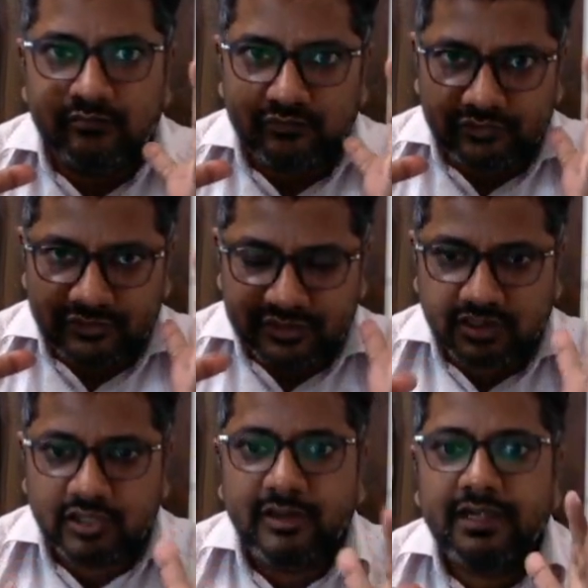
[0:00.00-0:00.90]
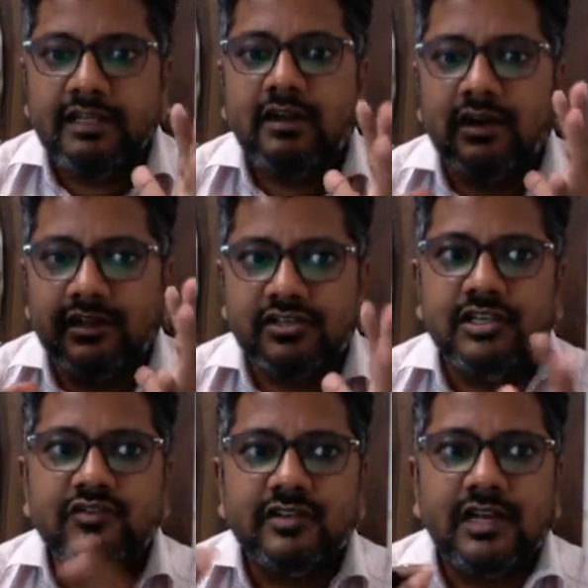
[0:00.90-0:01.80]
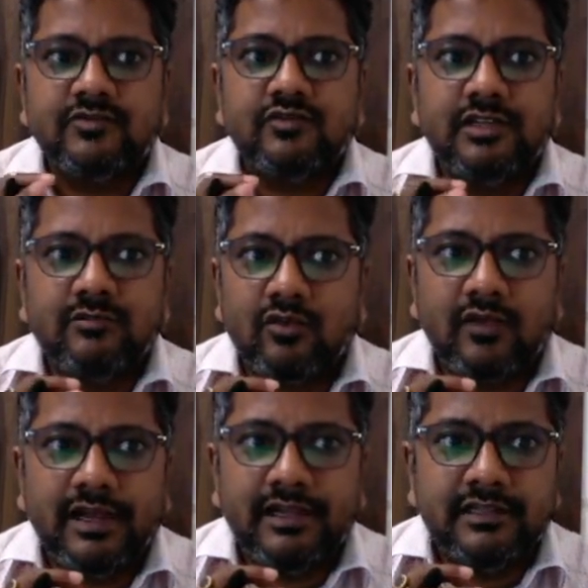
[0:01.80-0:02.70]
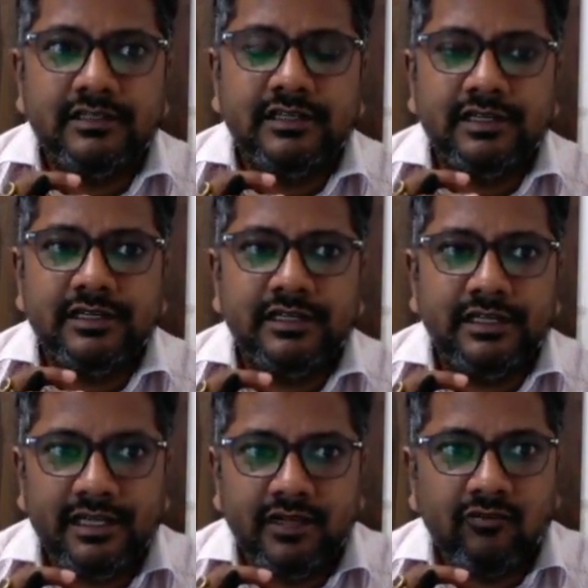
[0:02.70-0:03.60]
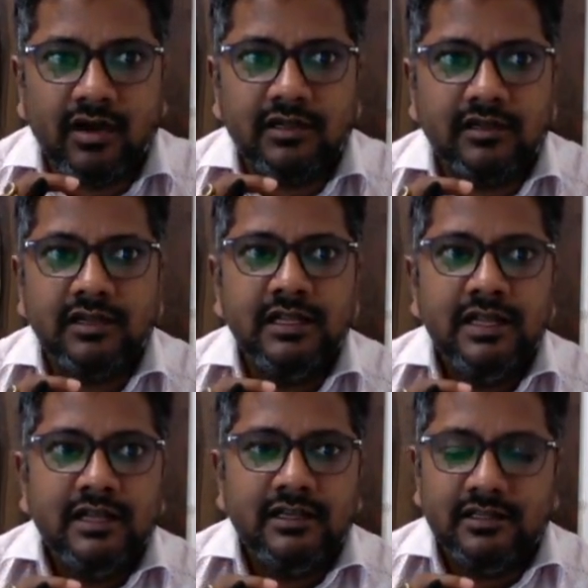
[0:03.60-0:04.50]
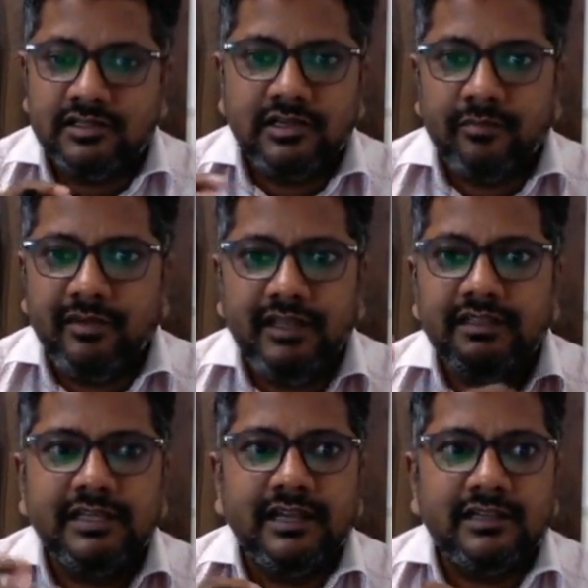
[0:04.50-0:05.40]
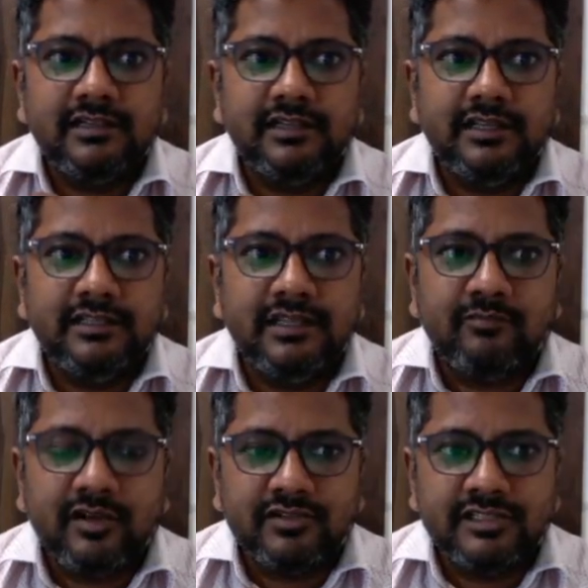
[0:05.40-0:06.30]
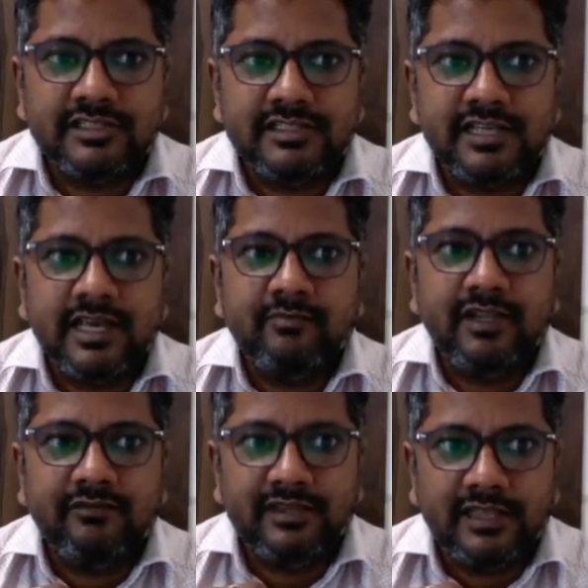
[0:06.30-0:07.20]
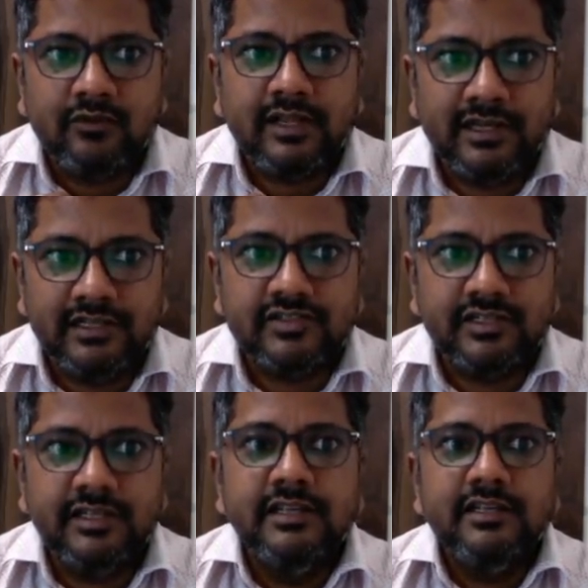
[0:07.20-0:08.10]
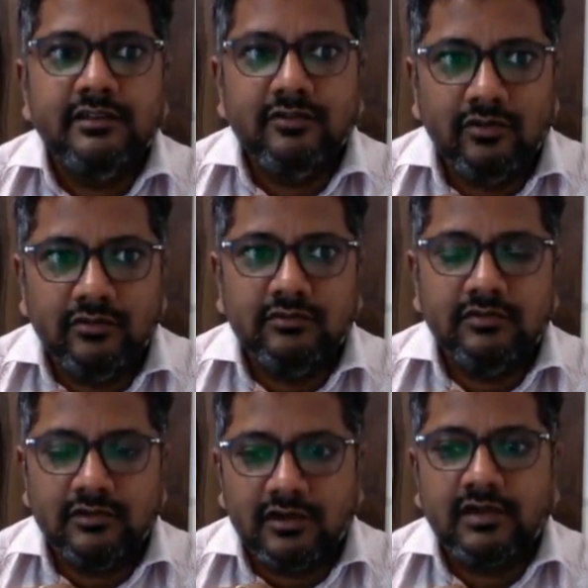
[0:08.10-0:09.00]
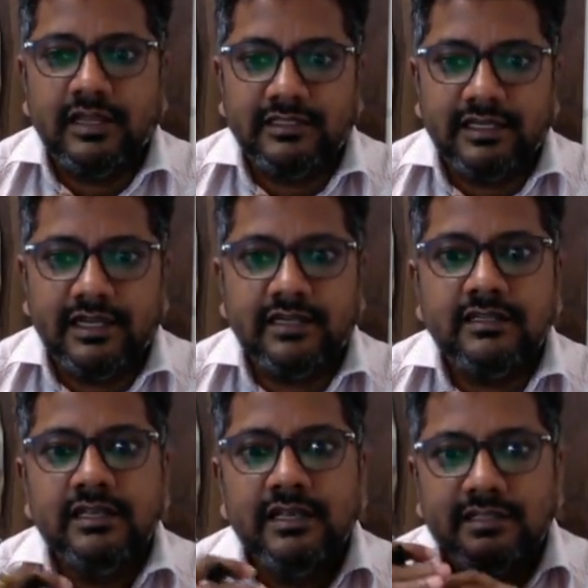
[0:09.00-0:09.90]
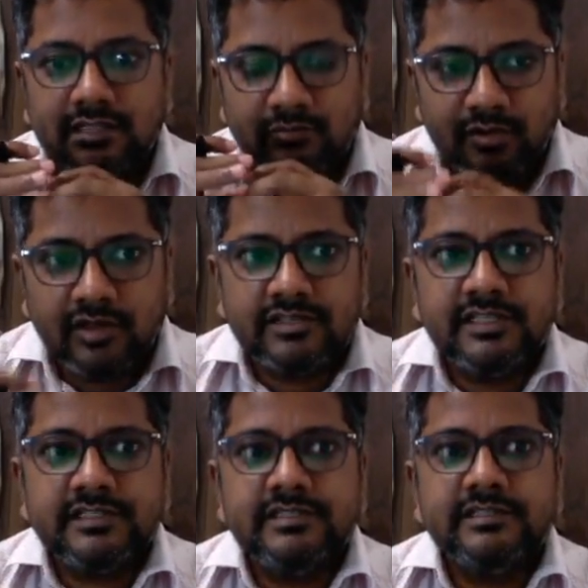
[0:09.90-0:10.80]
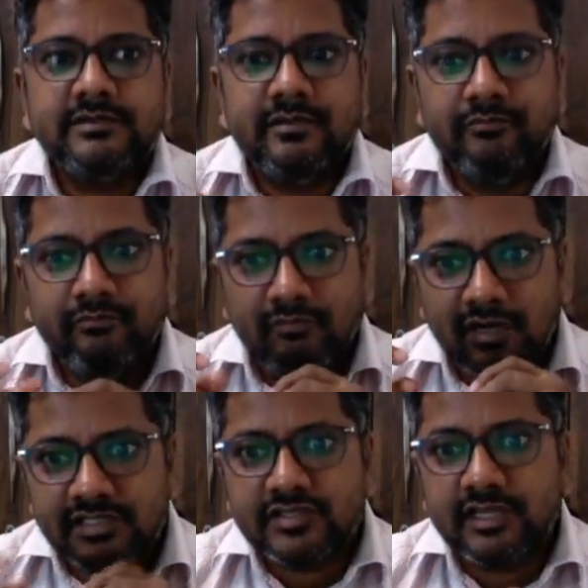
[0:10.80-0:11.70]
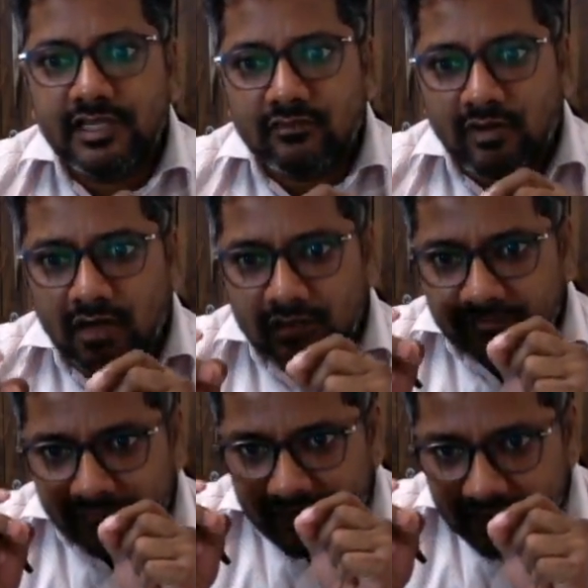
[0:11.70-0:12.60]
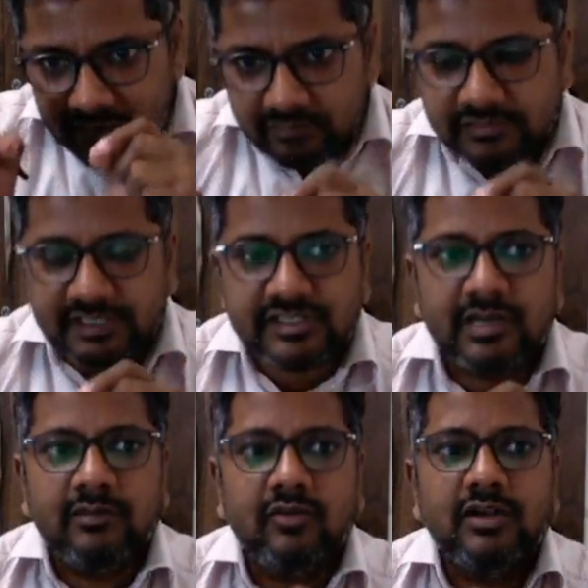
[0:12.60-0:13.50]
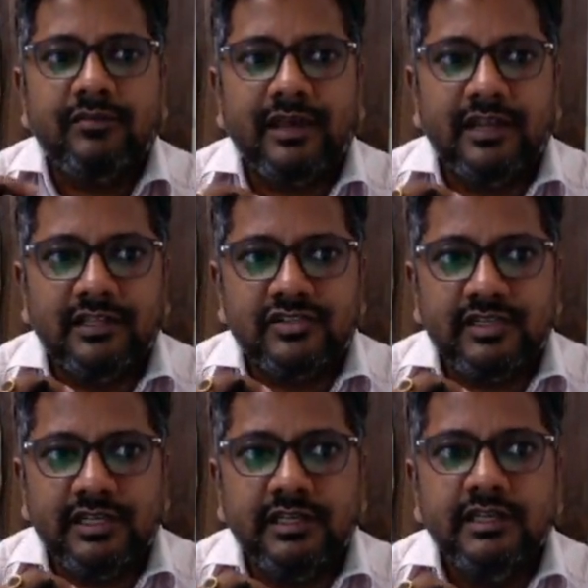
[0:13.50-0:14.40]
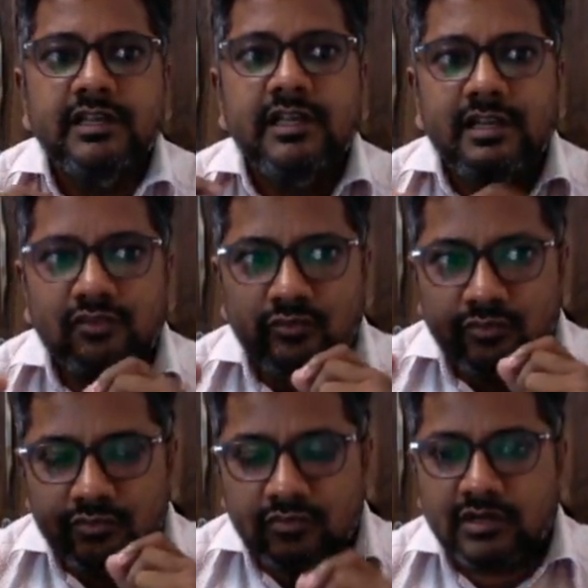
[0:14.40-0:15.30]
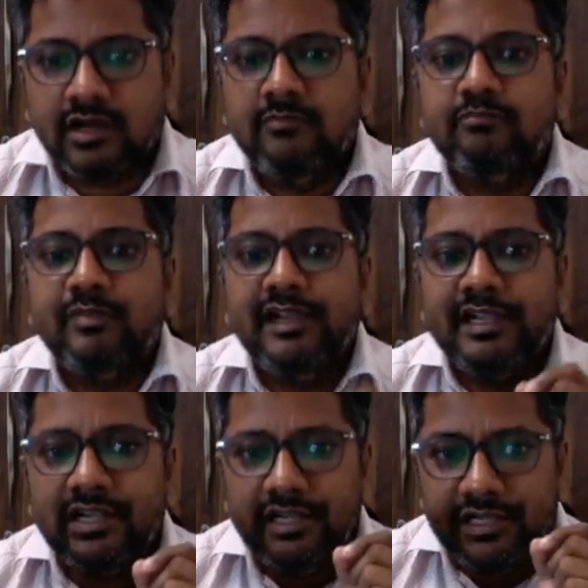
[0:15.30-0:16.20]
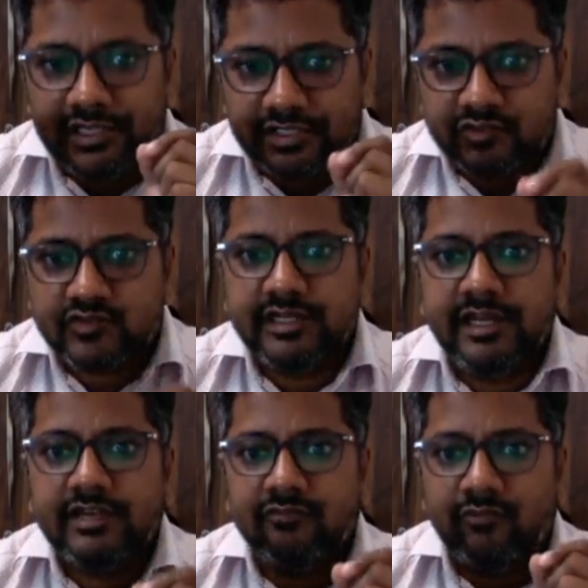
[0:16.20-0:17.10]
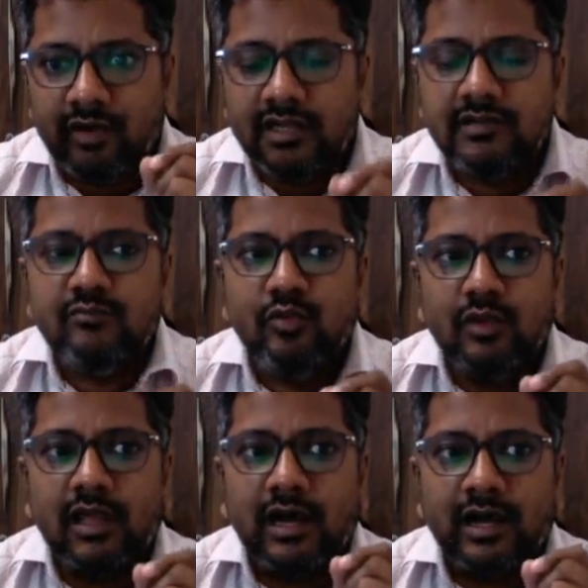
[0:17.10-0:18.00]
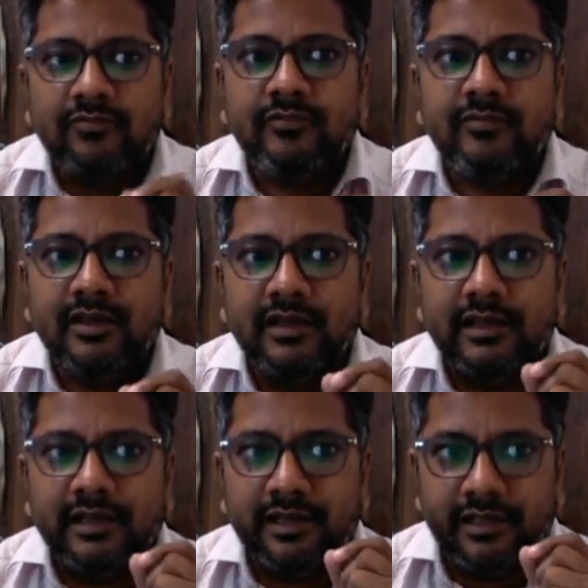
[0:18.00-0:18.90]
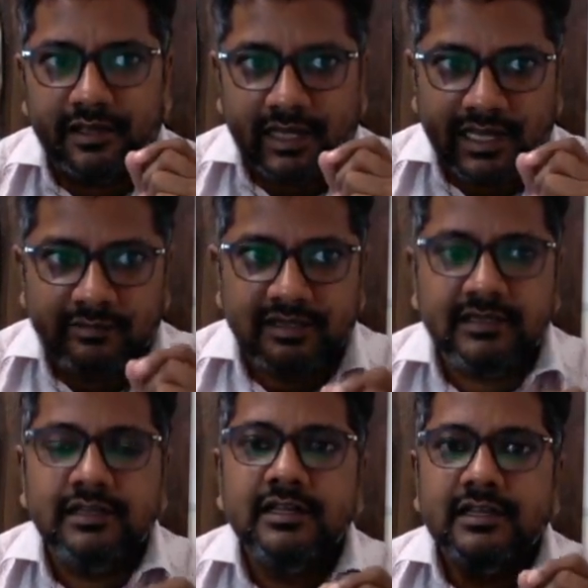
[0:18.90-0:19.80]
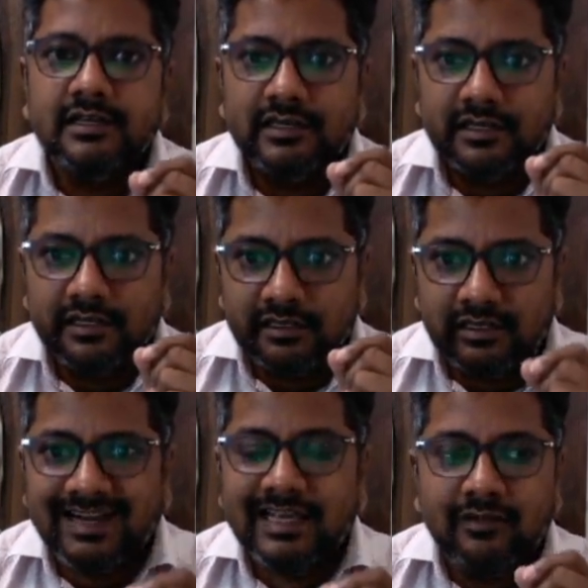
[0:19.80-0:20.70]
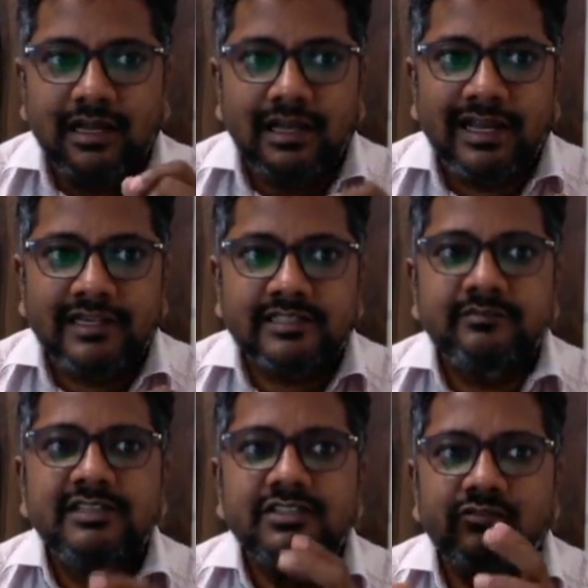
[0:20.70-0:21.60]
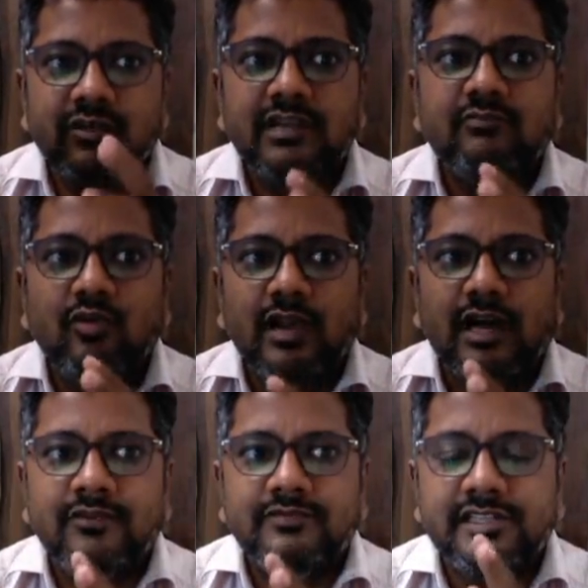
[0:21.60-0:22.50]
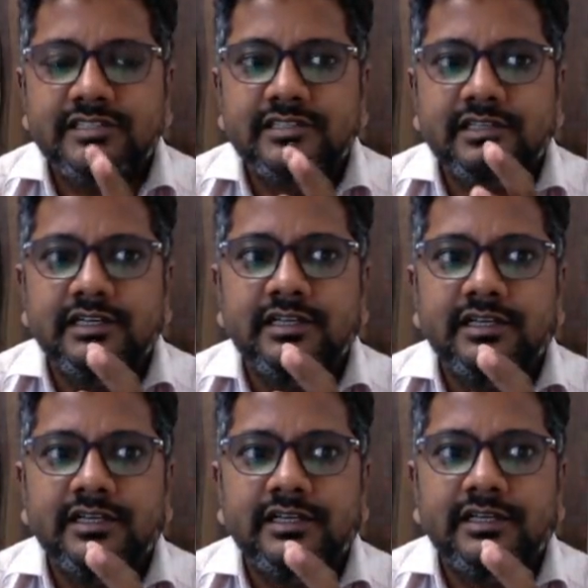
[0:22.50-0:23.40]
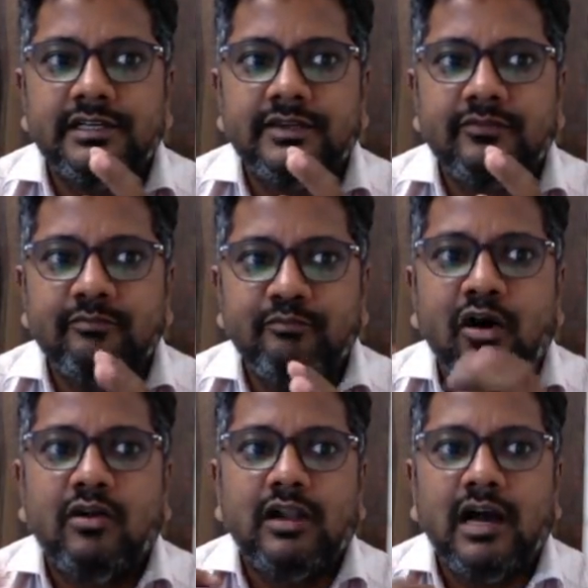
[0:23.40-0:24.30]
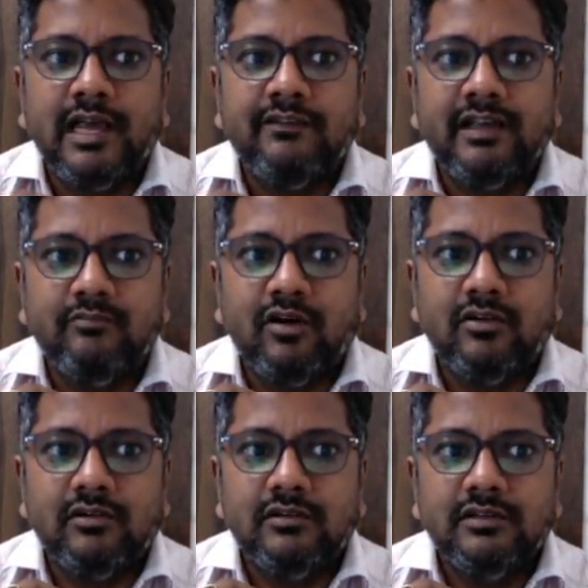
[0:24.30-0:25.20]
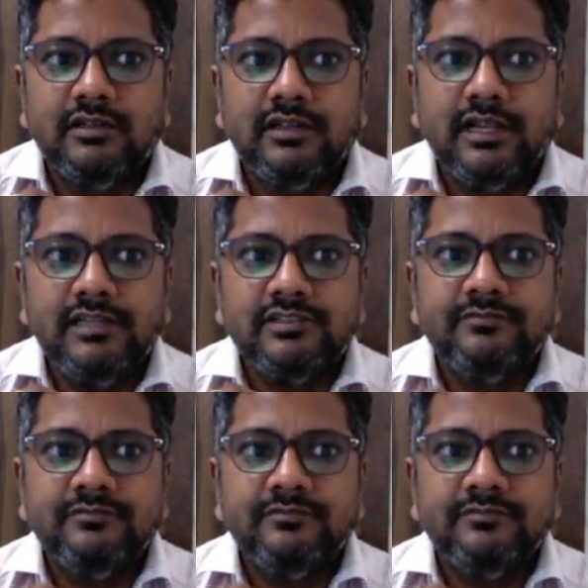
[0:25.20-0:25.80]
solubility or dissolution of sodium chloride in water doesn't mean that the process is happening without energy. No, not like that. The process must involve minimum this amount of energy to completely dissociate 1 mole of ionic lattice. Means 1 mole of this bond, ionic bond, right?